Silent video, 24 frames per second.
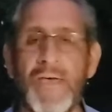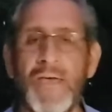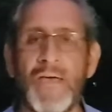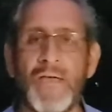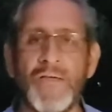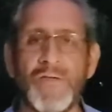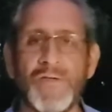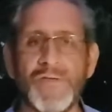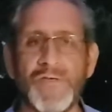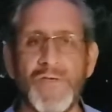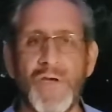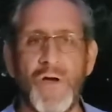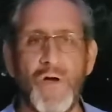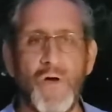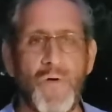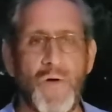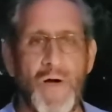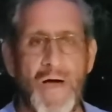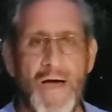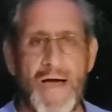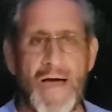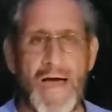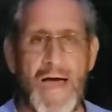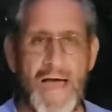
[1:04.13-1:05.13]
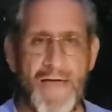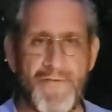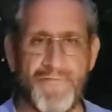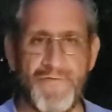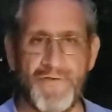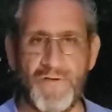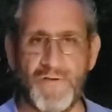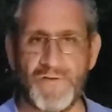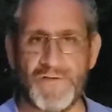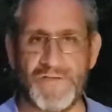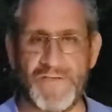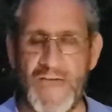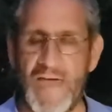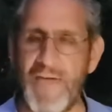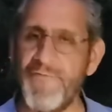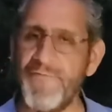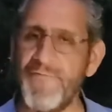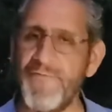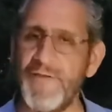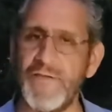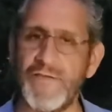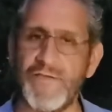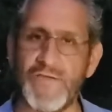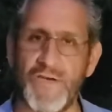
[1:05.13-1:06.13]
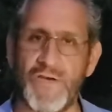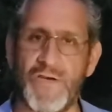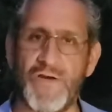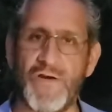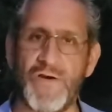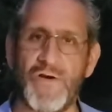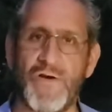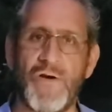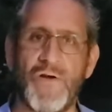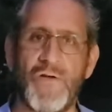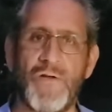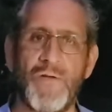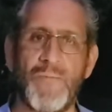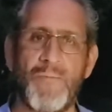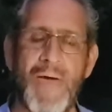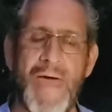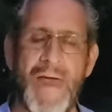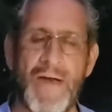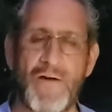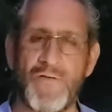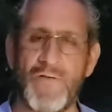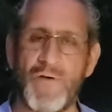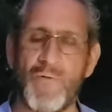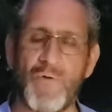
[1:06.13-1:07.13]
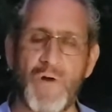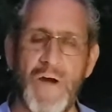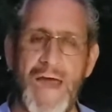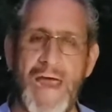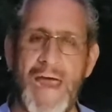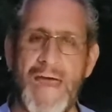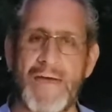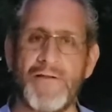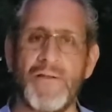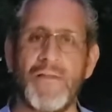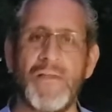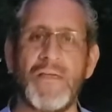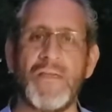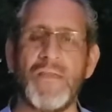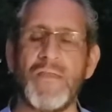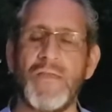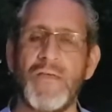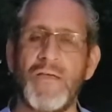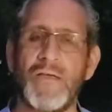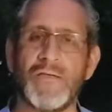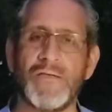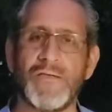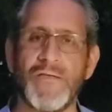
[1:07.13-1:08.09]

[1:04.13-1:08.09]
So uh, I feel safe and secure in the manner that we're handling things.